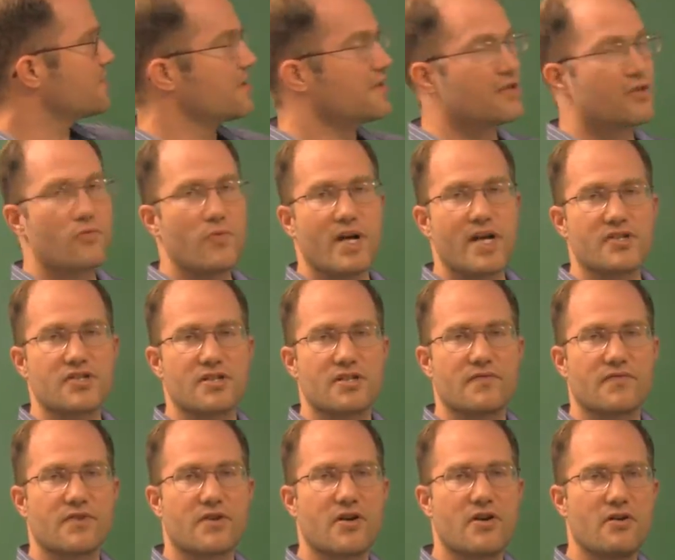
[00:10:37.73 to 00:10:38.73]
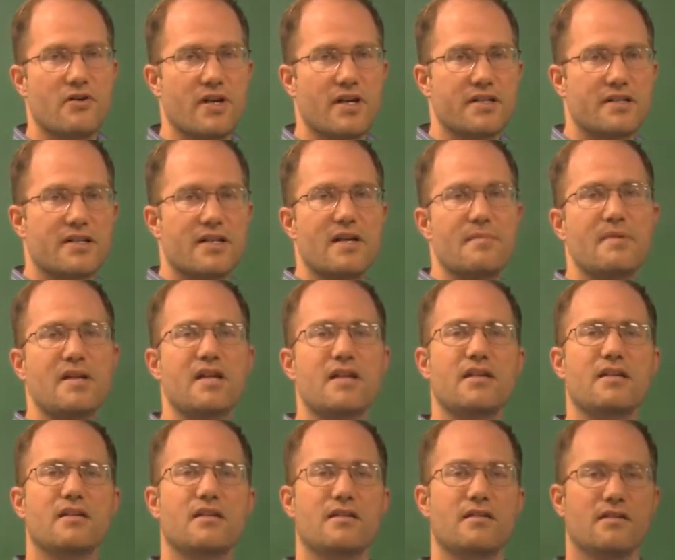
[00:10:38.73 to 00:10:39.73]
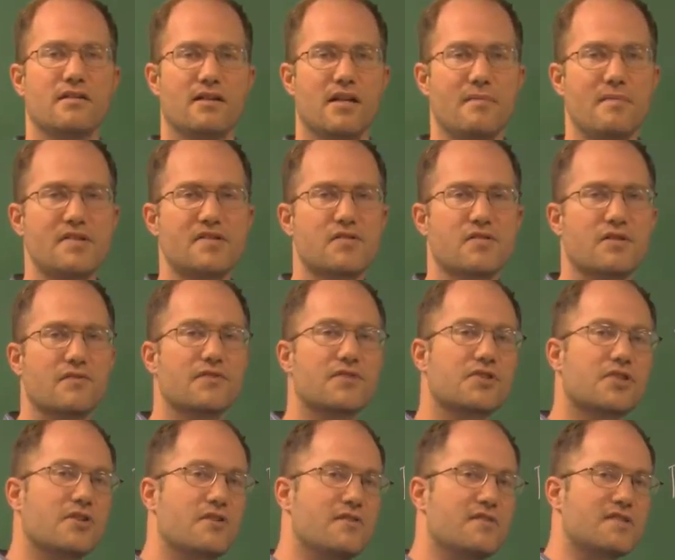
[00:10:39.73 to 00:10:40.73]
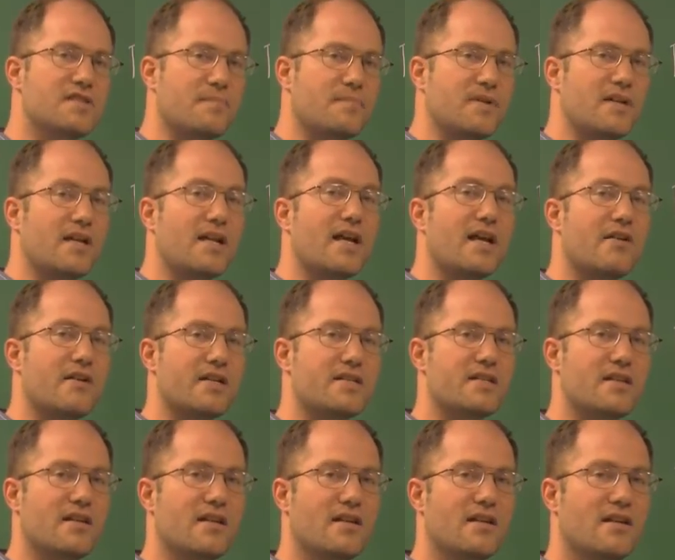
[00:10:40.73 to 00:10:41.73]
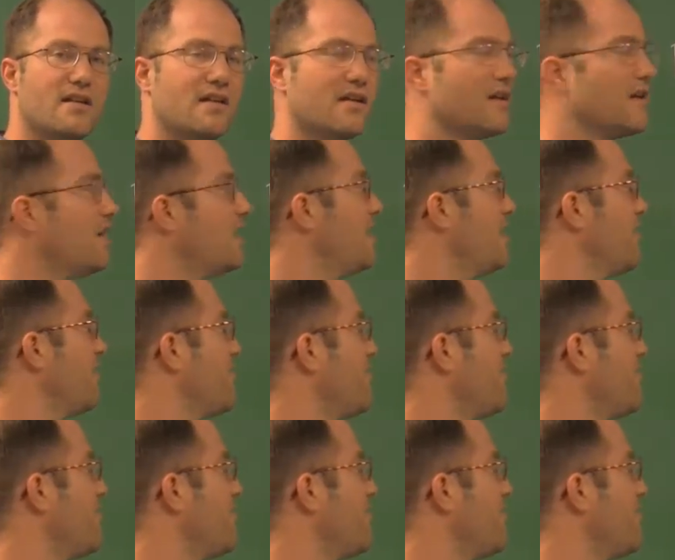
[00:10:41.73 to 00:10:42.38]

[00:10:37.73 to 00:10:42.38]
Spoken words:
a direction of current, let me sort of choose the polarity of